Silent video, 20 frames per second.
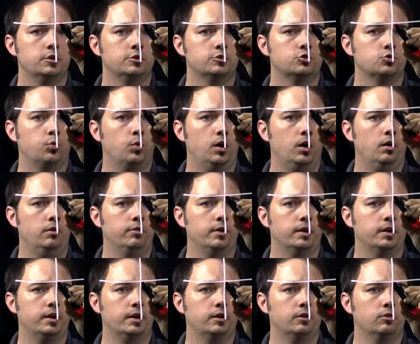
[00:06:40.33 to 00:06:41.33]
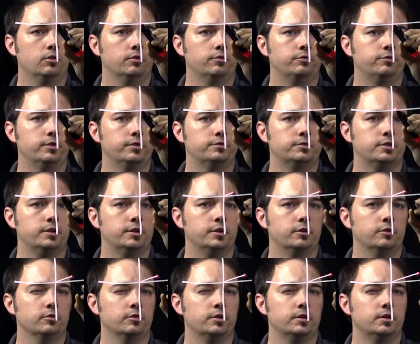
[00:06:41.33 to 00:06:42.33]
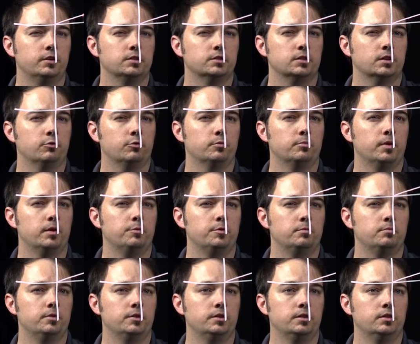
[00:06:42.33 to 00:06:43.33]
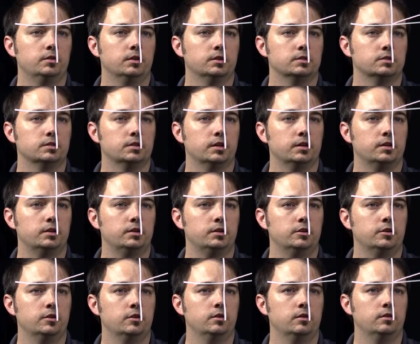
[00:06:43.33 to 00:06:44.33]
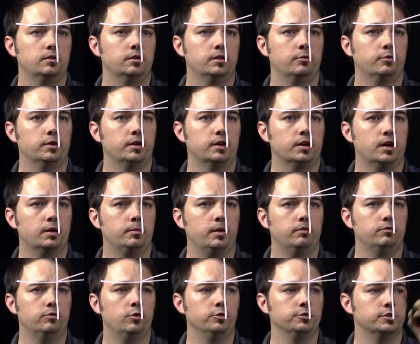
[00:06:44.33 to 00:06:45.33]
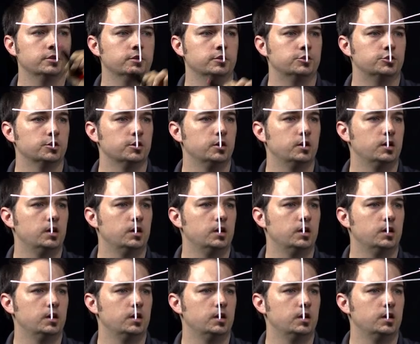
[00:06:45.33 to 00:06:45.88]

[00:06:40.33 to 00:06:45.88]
12 at an angle of 15 degrees, I would maybe be, let's say here, that would indicate my voltage.